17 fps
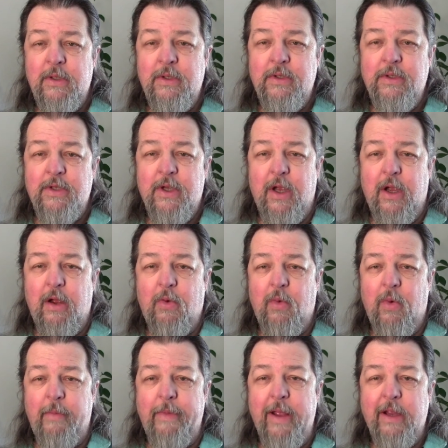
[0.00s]
So
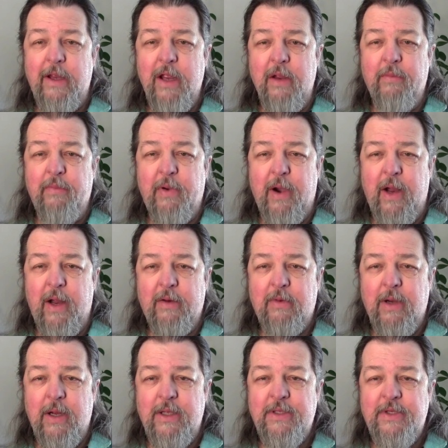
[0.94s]
we're making
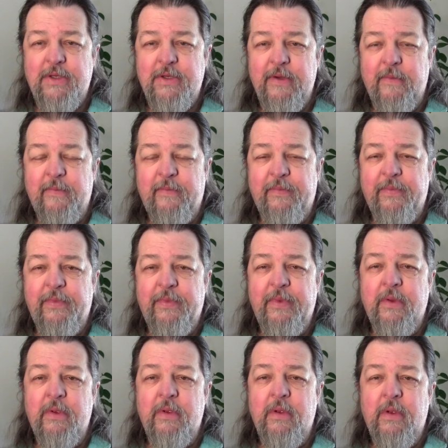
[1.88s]
progress.
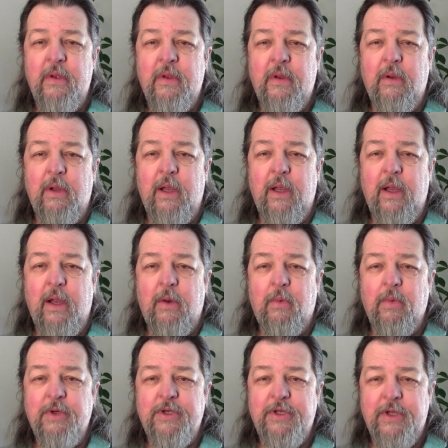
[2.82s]

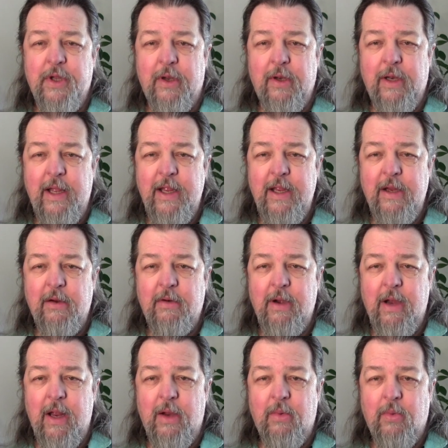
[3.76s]
We're still laying
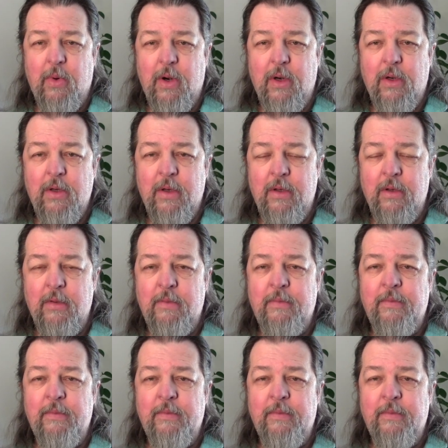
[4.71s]
groundwork.